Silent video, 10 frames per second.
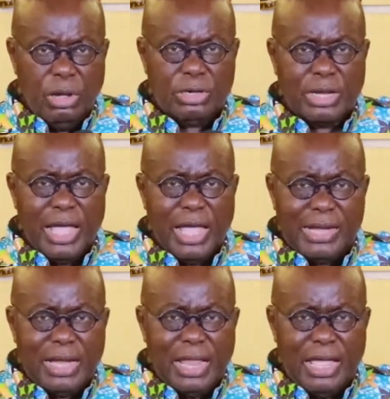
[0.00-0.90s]
on
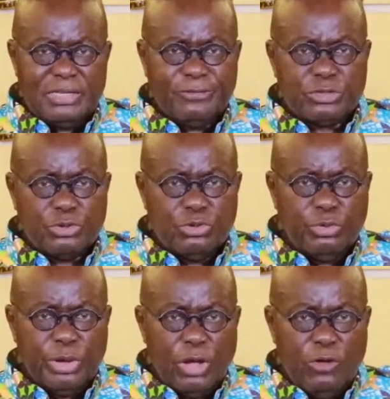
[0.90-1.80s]
guidelines for
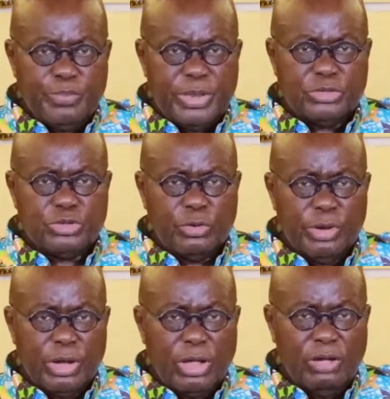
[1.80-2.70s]
school reopening
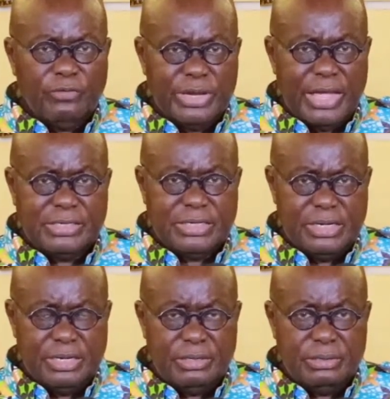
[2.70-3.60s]
during
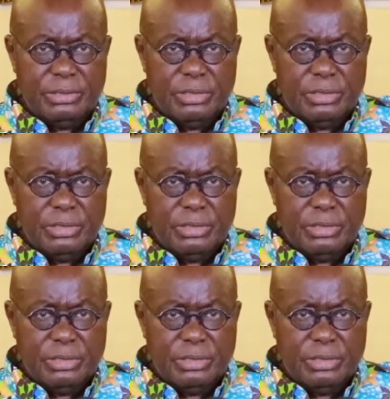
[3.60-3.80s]
COVID-19